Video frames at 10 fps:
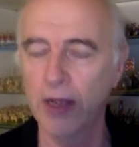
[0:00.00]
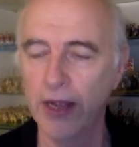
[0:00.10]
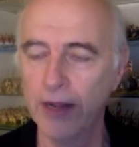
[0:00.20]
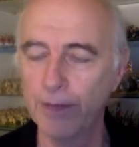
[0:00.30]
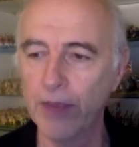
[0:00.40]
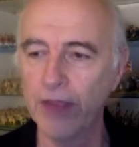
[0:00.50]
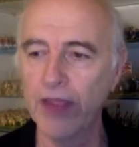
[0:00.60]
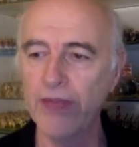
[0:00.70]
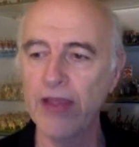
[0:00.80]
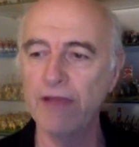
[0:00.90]

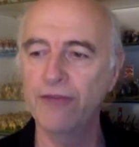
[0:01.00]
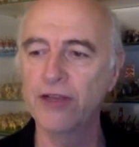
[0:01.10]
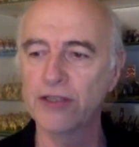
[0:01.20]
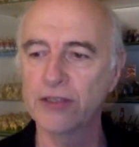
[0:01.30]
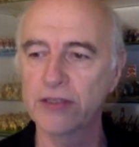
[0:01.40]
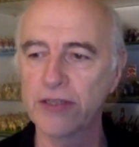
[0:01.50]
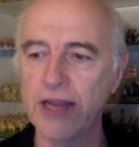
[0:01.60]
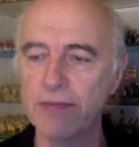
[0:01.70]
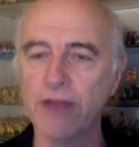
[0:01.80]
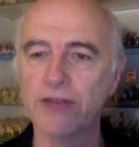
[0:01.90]
in that first
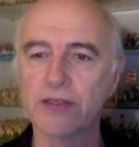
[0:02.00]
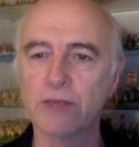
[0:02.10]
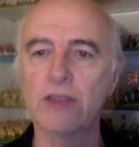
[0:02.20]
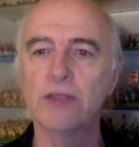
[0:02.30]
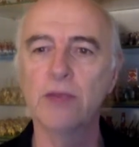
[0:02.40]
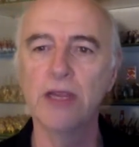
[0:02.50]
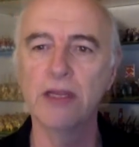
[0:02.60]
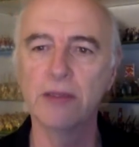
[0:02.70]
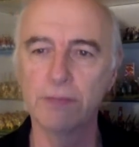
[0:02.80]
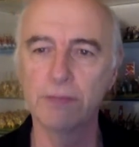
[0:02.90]
10 months, once
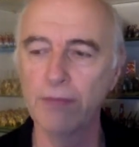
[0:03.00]
we'd